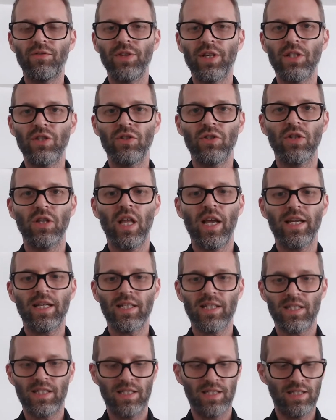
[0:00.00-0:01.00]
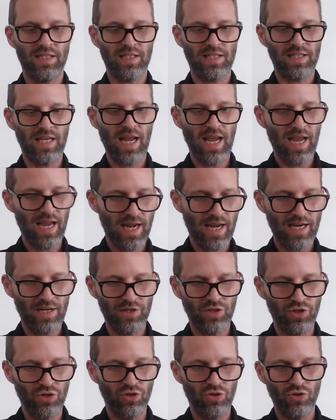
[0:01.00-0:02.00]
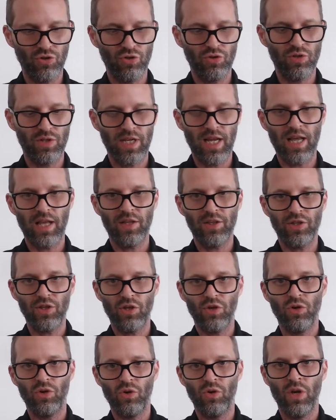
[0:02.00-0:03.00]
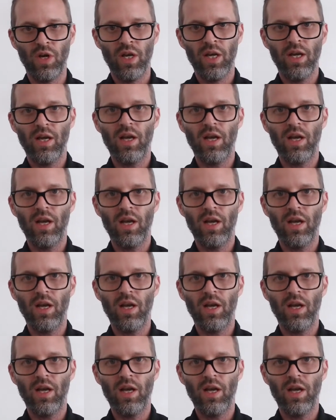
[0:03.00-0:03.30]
things you'd like us to say, do, tell you,